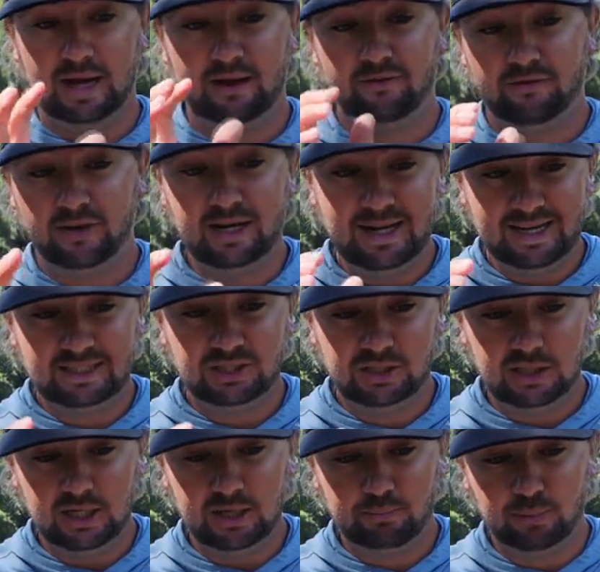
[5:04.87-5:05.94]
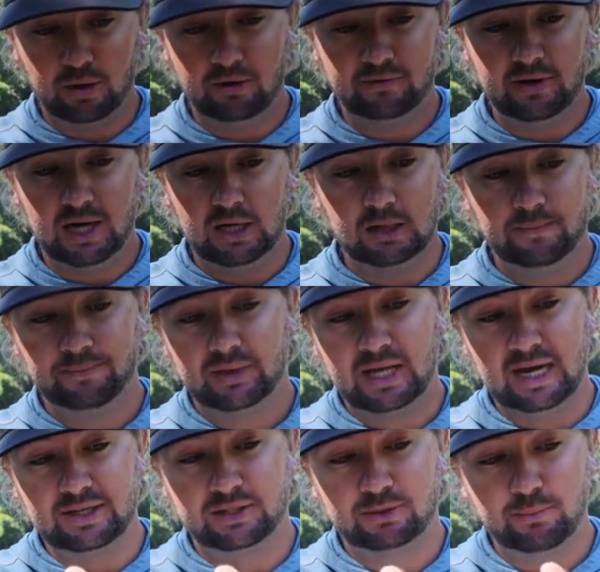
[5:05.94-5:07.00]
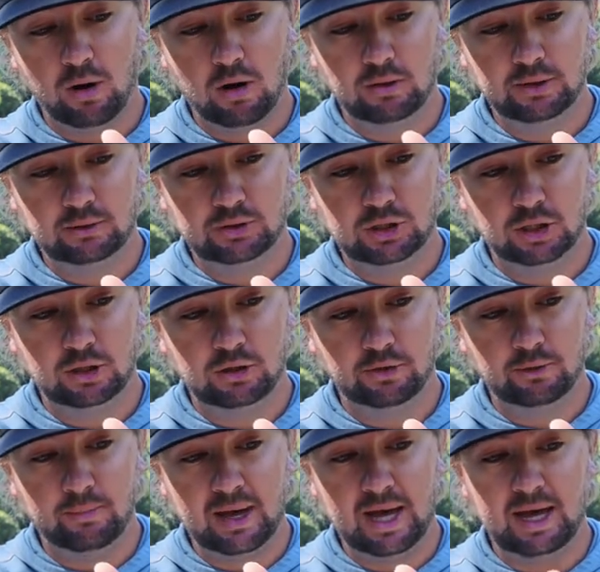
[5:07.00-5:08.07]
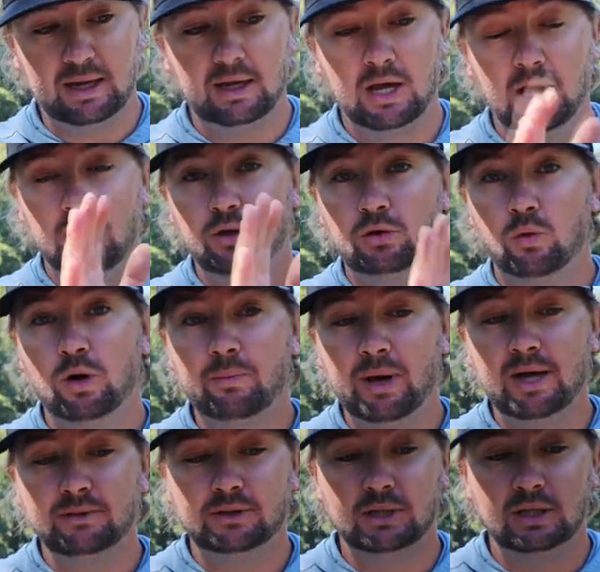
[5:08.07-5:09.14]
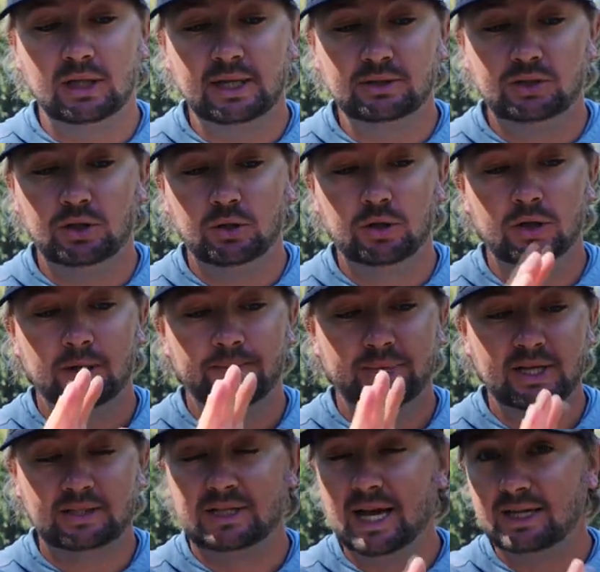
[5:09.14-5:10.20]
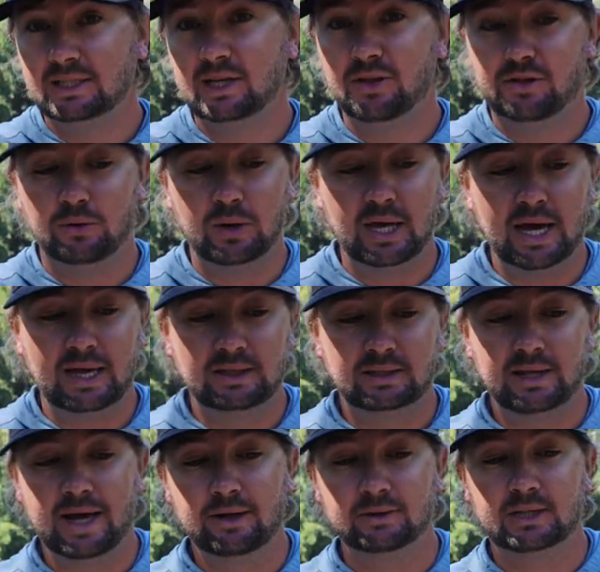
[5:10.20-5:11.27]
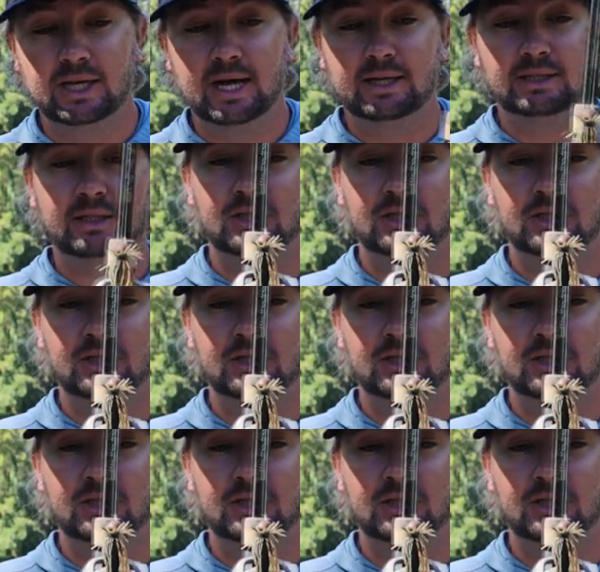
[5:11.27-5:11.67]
a finesse jig profile. Got a small little chunk on the back. 20 pound sunline shooter. This is actually a 3/8, downsize